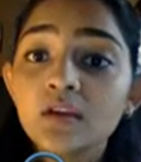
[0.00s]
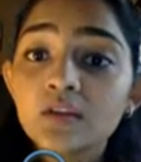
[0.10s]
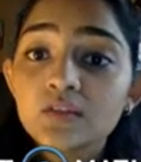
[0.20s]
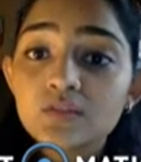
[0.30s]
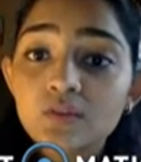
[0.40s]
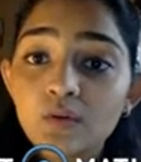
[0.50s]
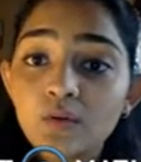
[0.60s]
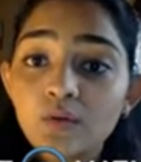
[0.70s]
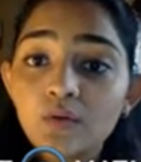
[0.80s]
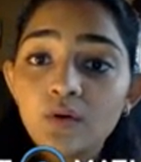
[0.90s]

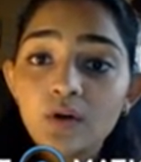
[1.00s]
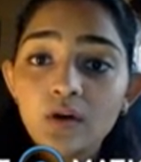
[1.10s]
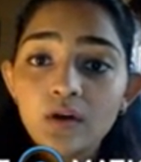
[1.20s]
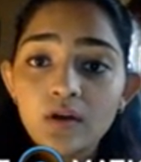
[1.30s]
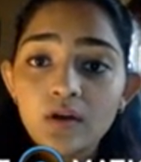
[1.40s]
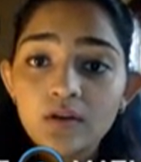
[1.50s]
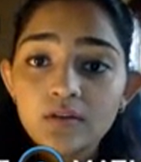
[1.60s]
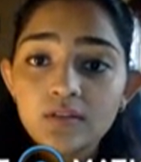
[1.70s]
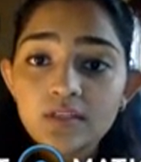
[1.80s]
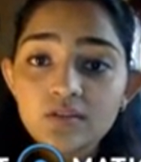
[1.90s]
So
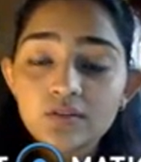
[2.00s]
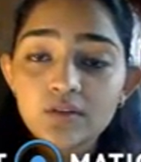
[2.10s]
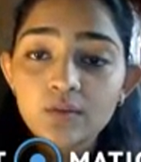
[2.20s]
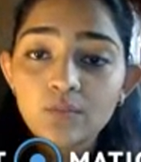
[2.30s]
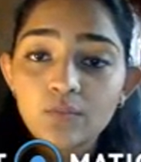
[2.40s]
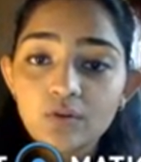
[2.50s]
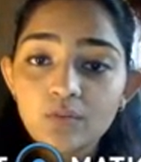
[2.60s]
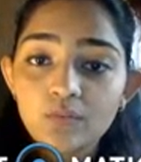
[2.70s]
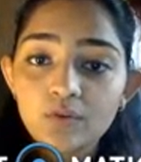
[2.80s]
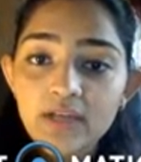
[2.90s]
these are the
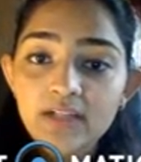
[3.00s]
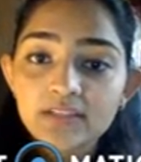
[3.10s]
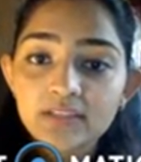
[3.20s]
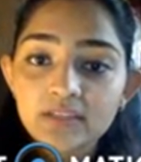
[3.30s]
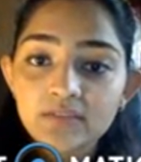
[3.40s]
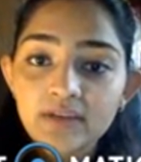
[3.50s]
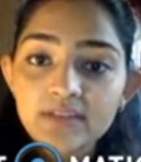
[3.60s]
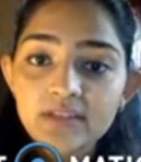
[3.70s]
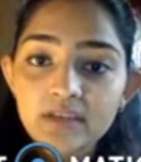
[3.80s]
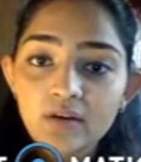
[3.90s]
mortality rates,
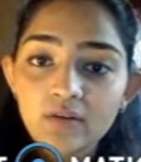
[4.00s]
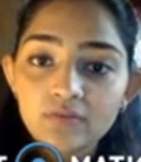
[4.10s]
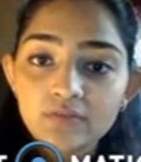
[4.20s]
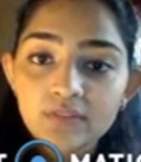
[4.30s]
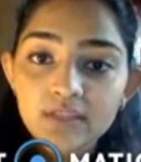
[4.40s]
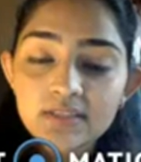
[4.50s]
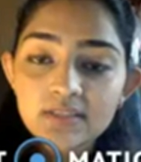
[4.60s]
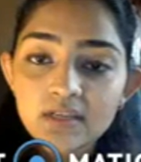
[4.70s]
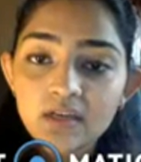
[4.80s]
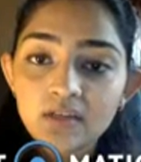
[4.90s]
and of these,
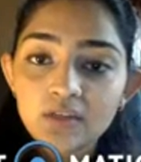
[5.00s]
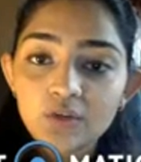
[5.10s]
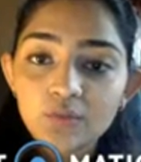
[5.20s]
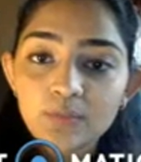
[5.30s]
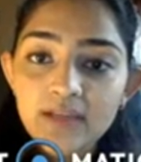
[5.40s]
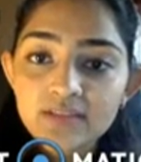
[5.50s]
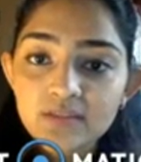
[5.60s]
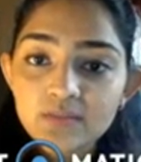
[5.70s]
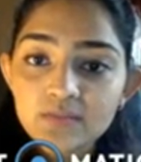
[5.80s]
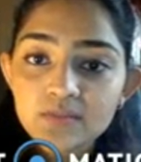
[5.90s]

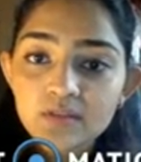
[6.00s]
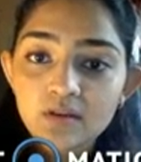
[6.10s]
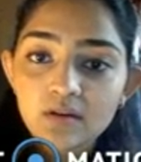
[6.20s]
neoplasms